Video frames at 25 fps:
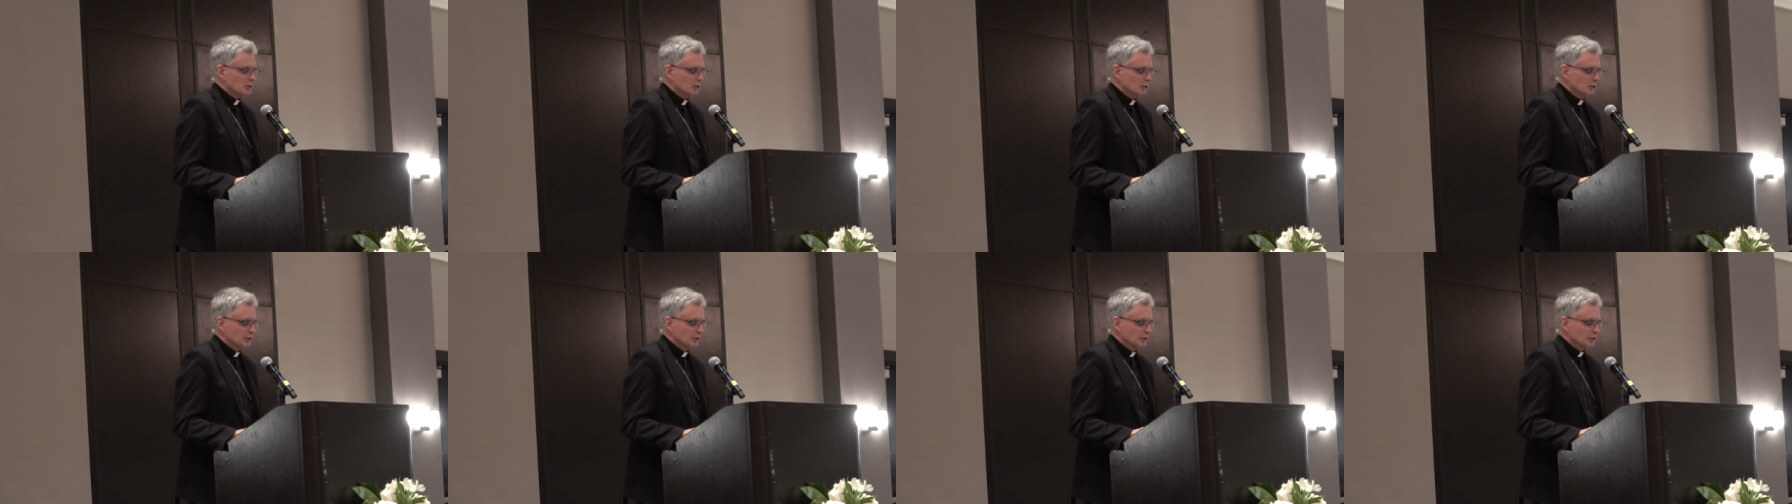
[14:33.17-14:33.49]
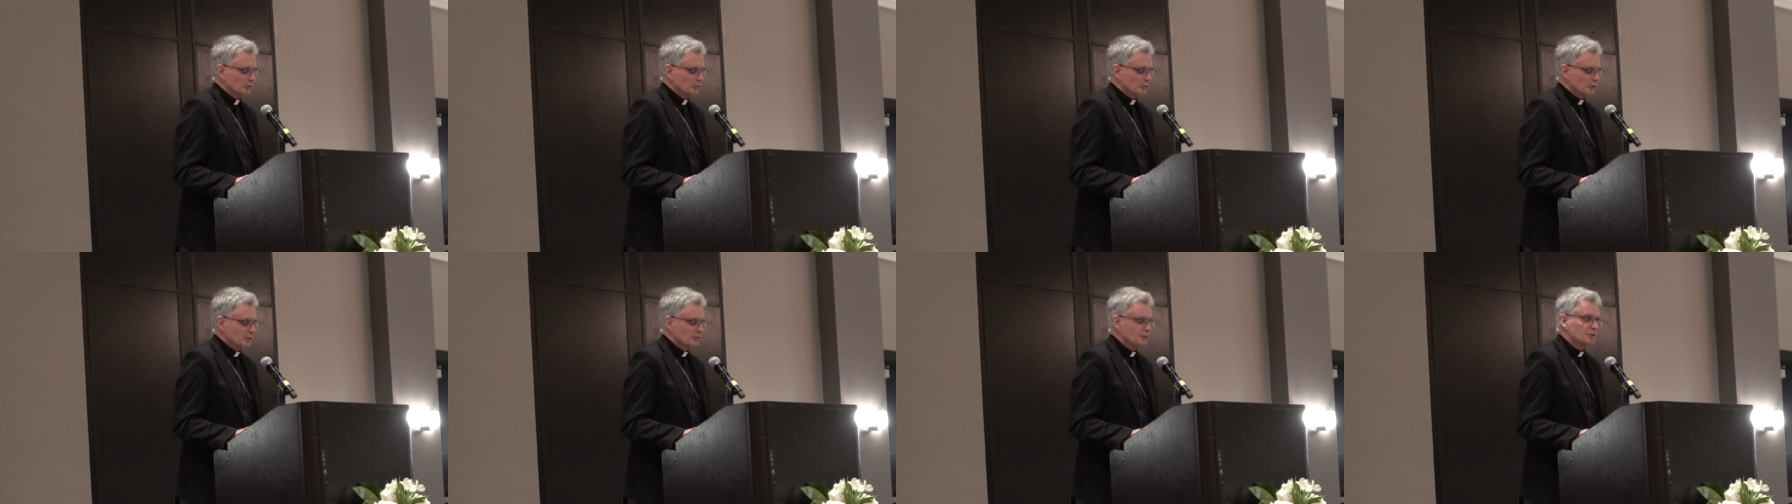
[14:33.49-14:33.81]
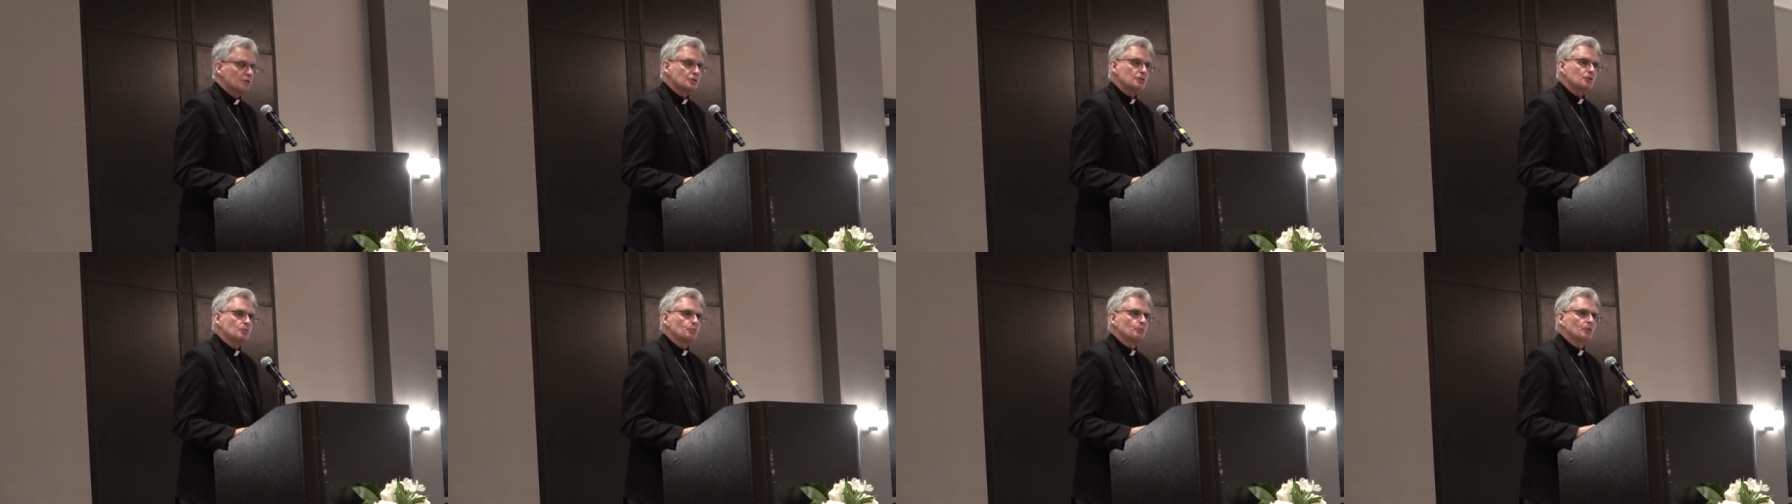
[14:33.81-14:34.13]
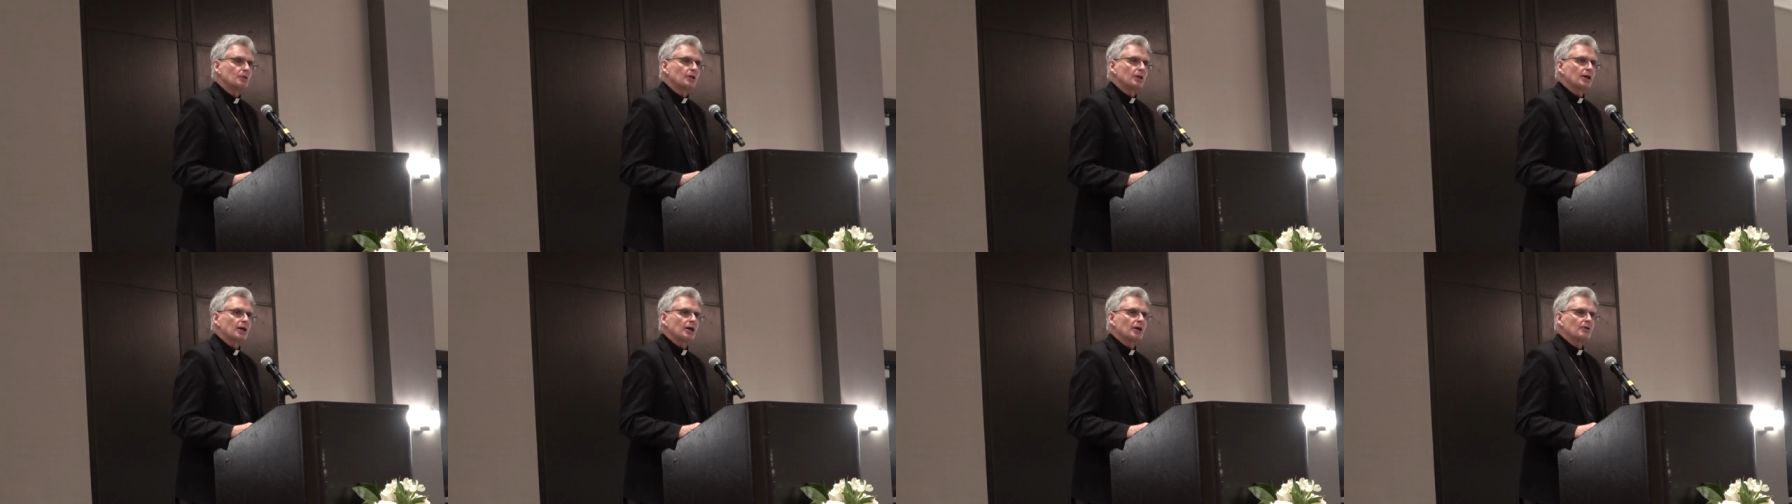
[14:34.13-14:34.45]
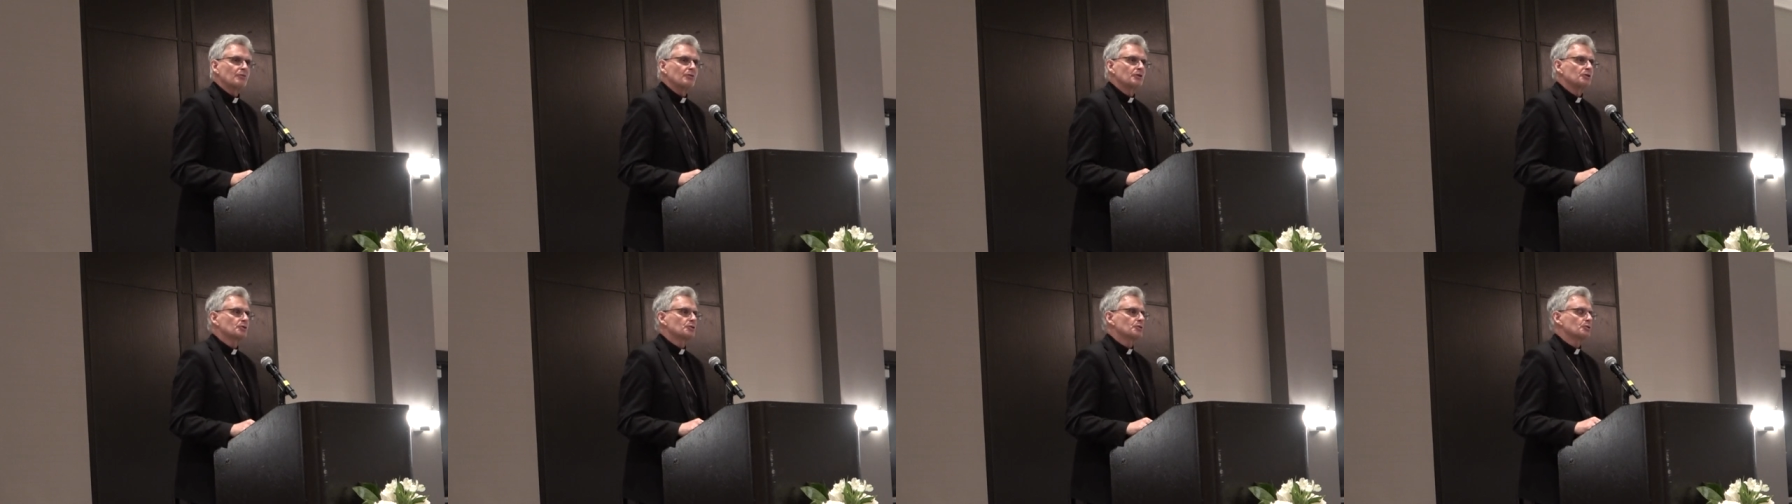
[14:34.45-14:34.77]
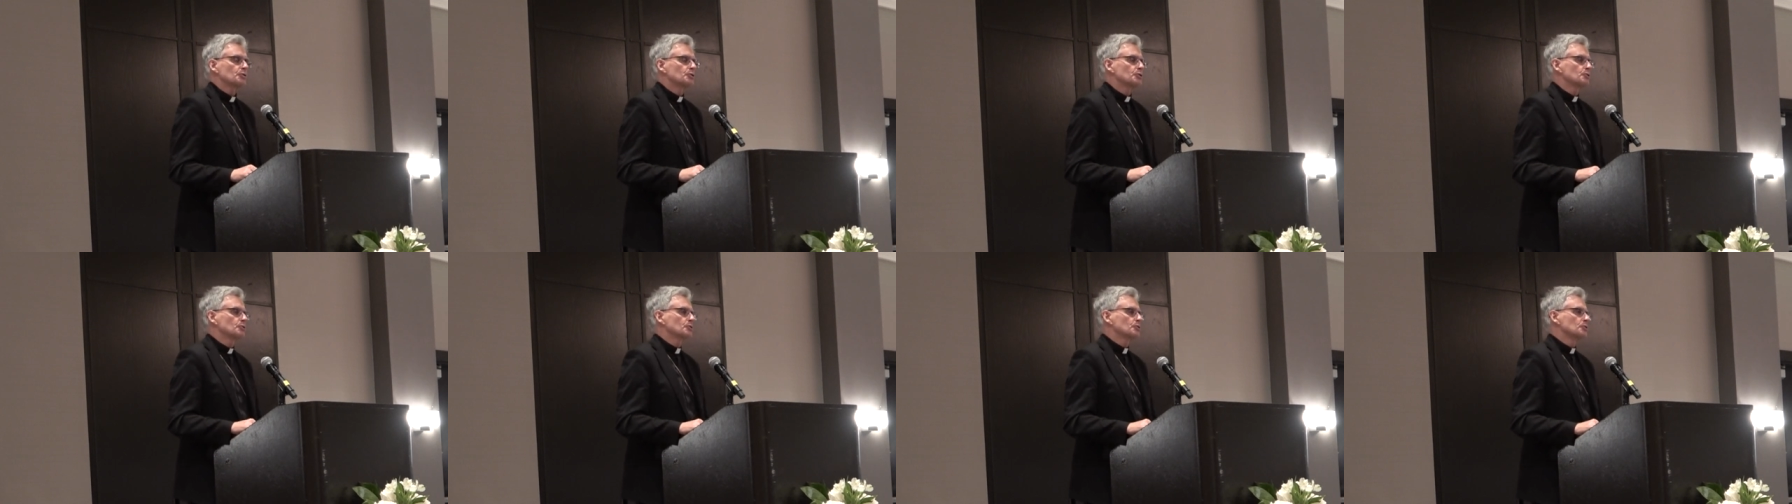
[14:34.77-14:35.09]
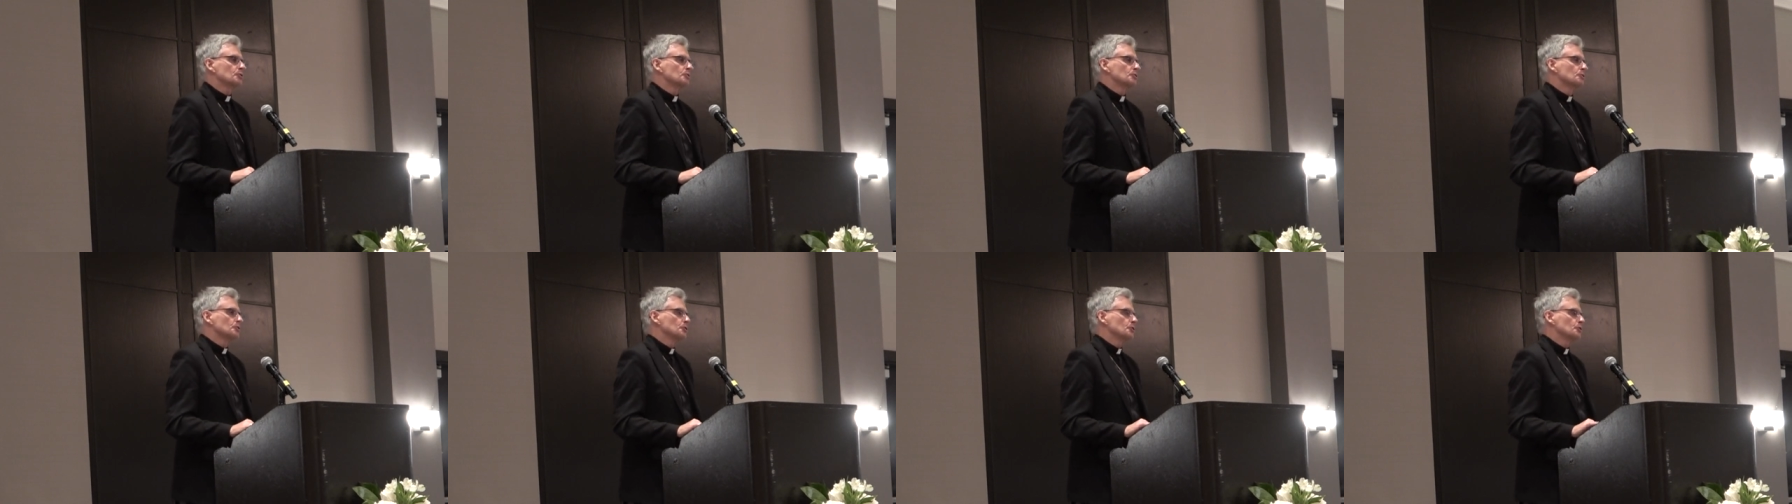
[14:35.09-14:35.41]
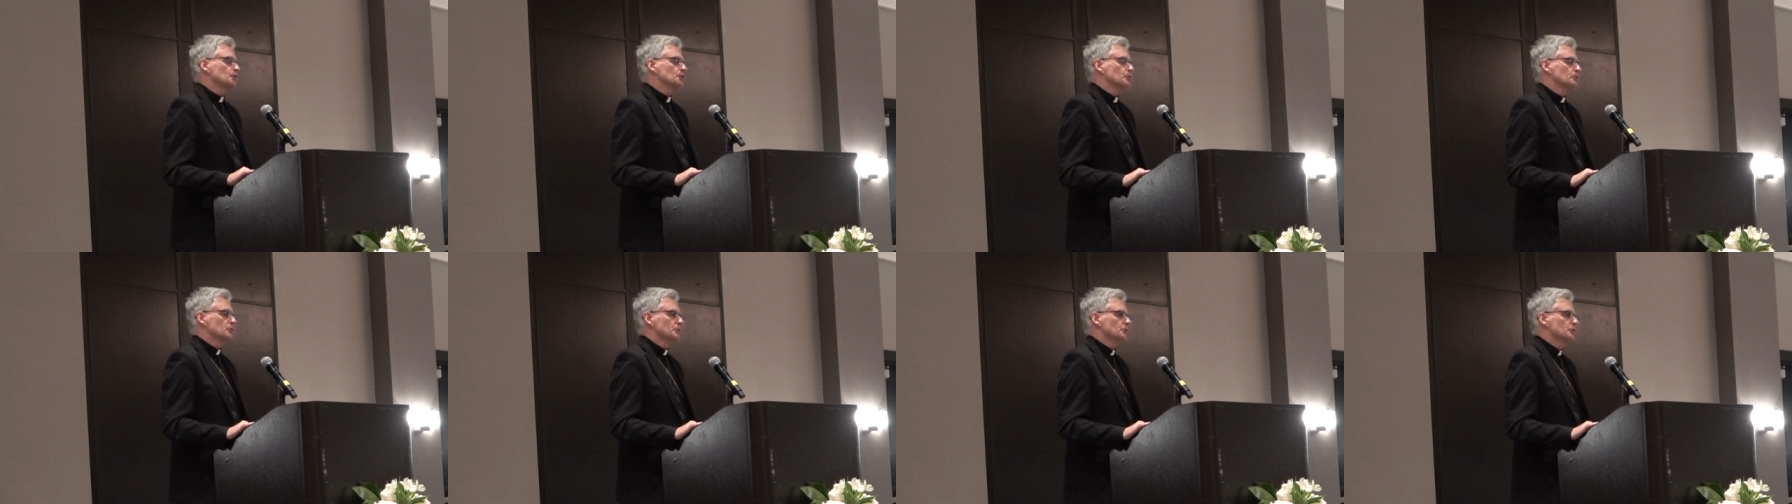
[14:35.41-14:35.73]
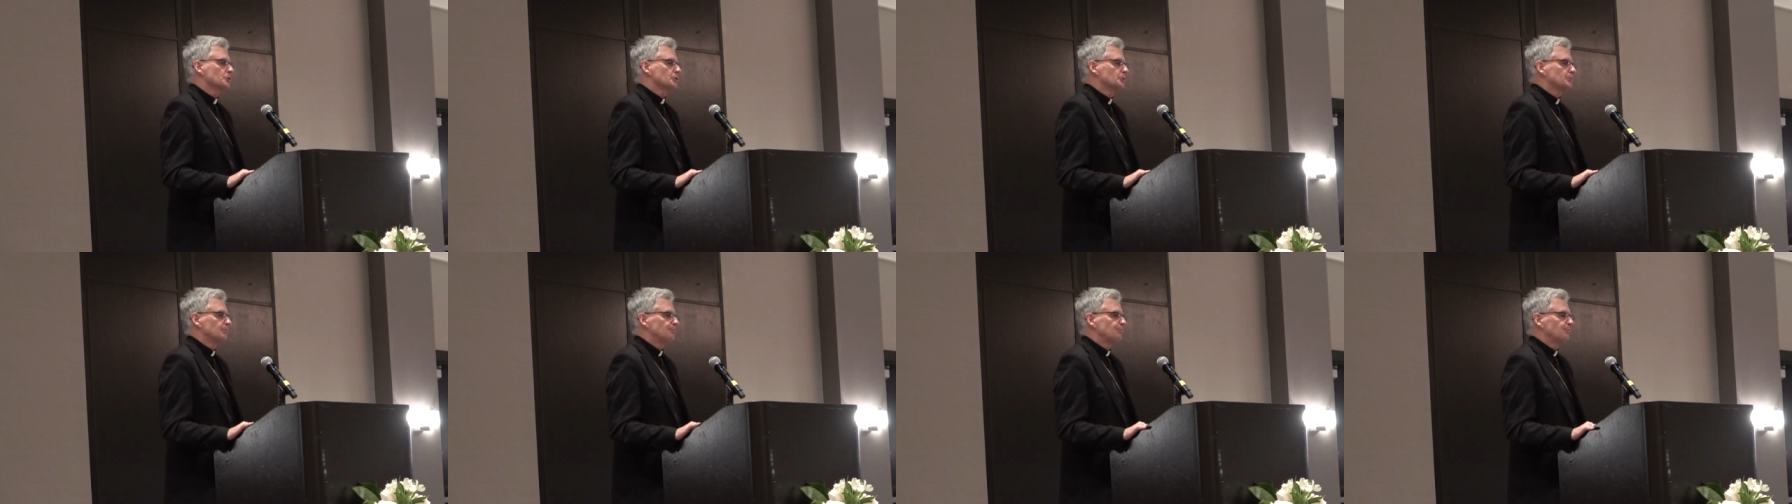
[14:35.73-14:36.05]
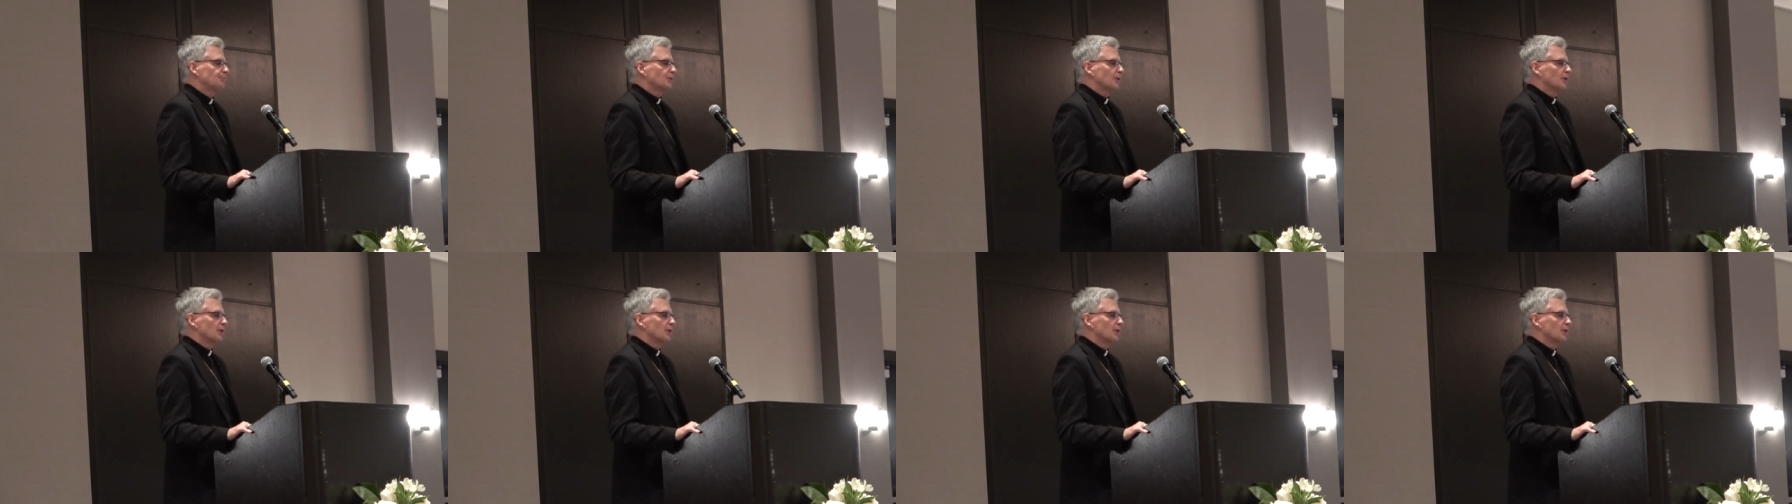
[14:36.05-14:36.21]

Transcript: dealing with is we have institutions of the church